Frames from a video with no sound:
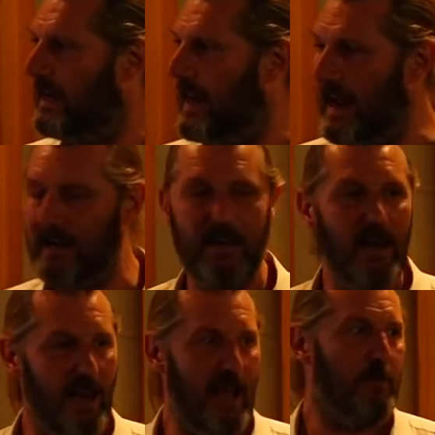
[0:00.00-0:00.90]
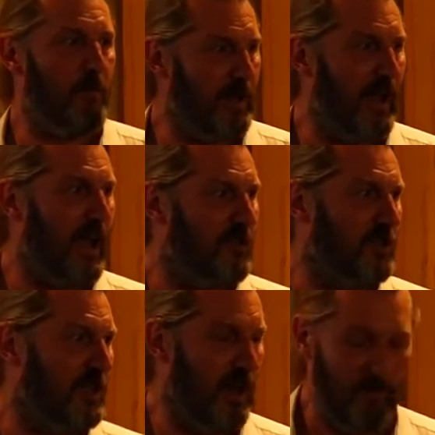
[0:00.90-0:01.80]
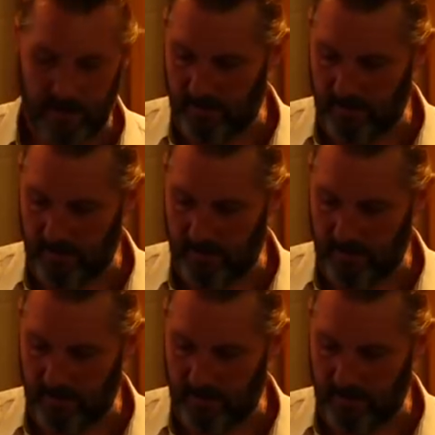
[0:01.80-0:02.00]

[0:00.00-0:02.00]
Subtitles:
Canadian labouring engineering